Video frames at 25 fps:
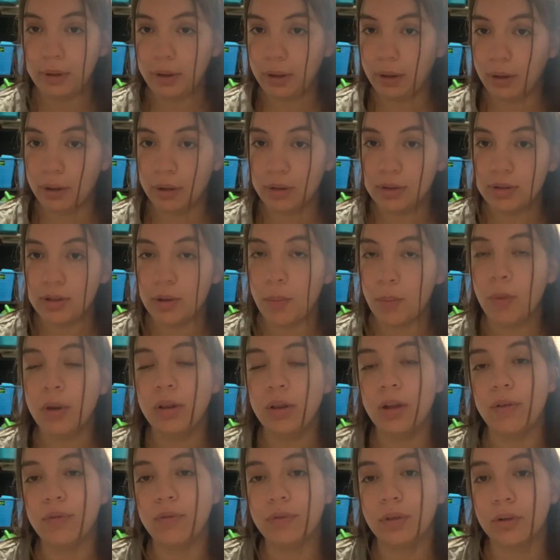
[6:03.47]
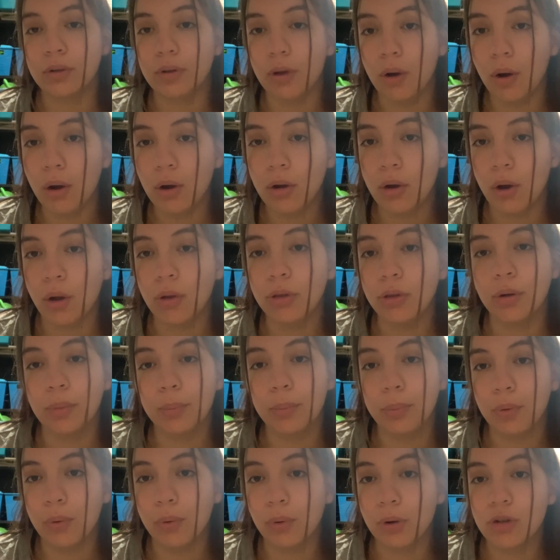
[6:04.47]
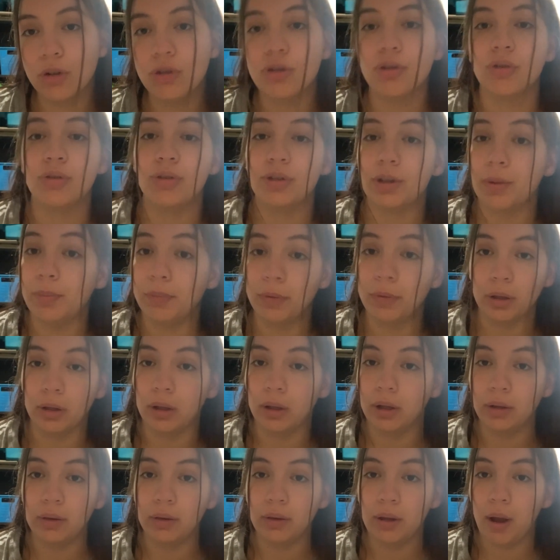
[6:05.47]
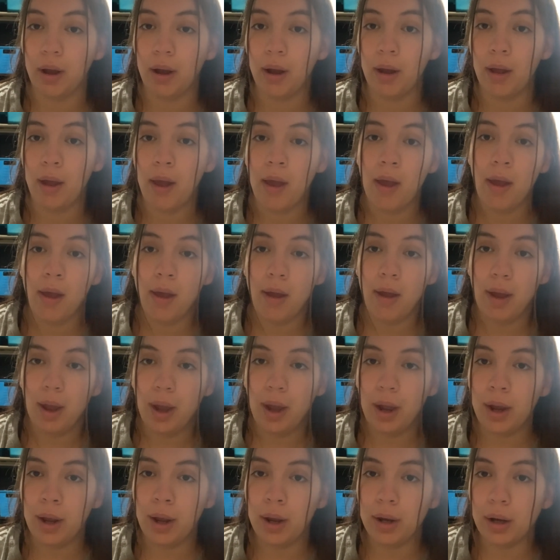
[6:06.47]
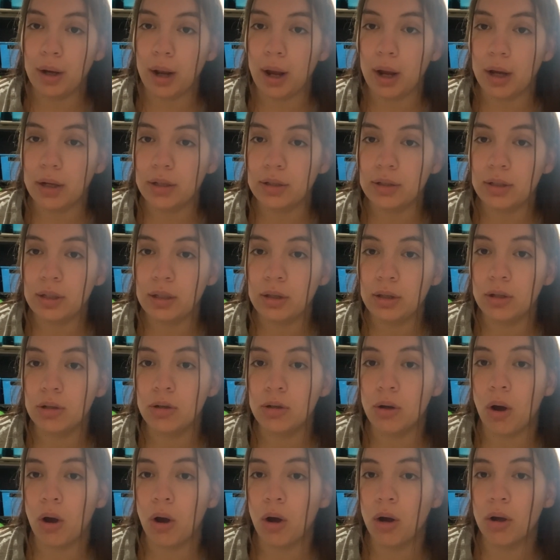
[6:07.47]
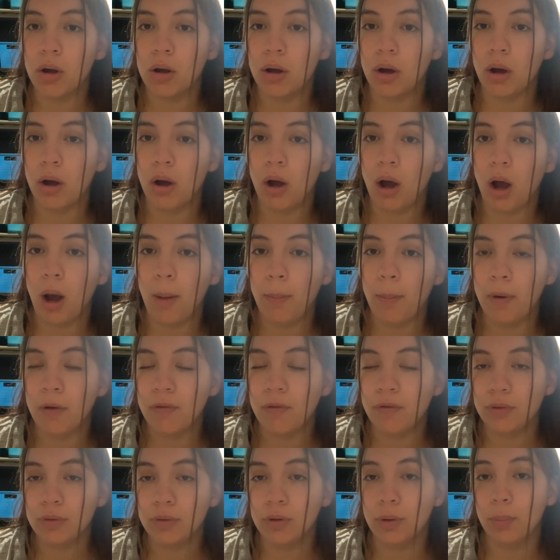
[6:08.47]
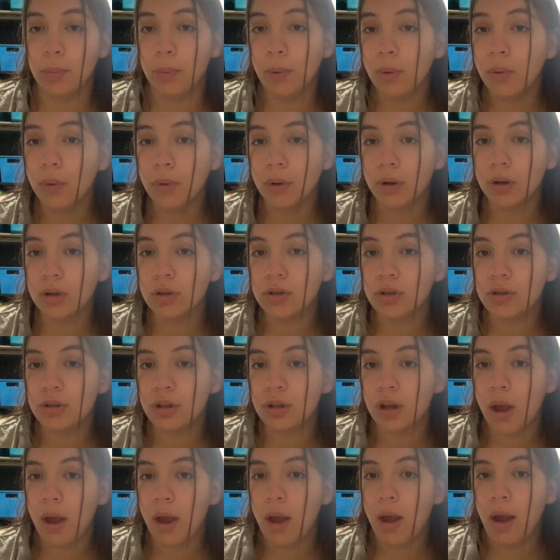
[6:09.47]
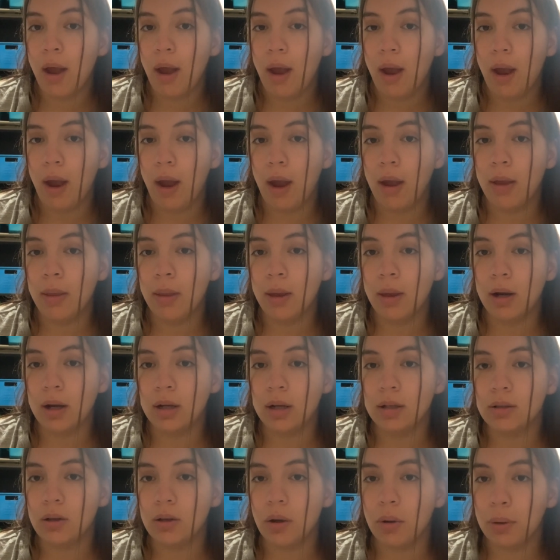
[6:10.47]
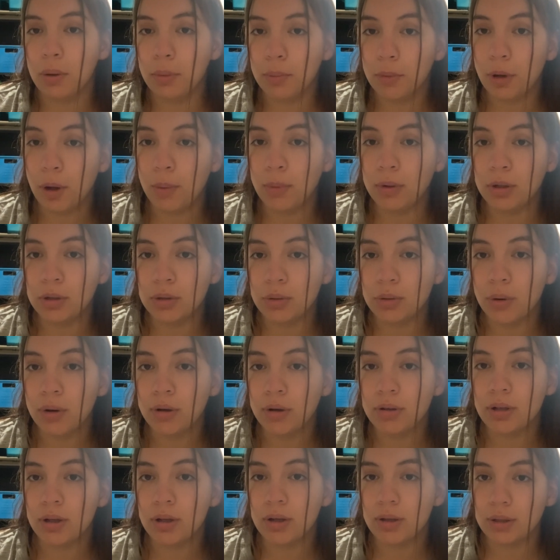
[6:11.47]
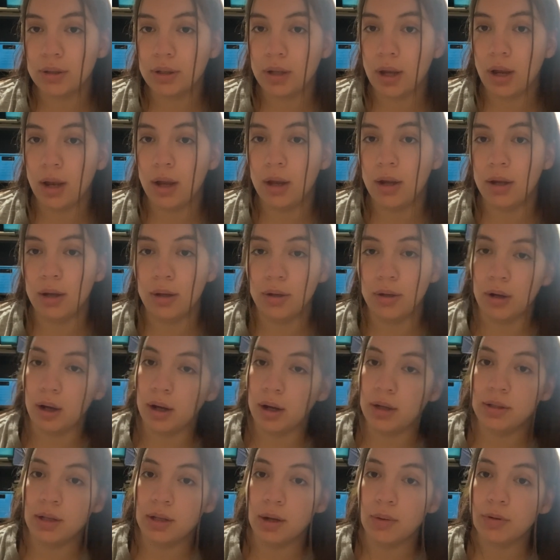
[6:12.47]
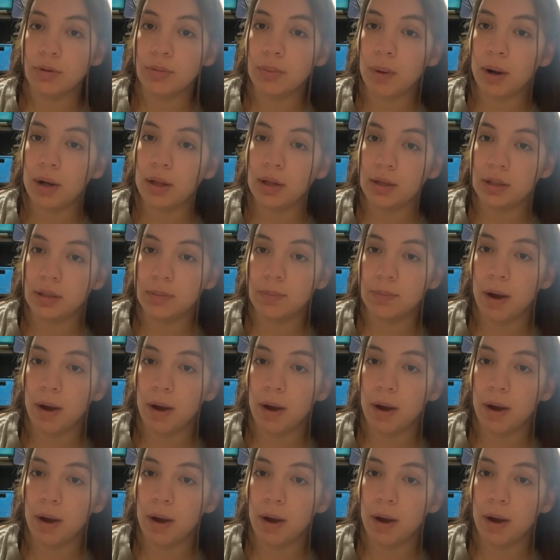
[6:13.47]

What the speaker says: Someone left their dog on their porch or something like that, and I seen the dog hop off the porch, and then I saw him coming towards us, and Isaiah was riding his bike.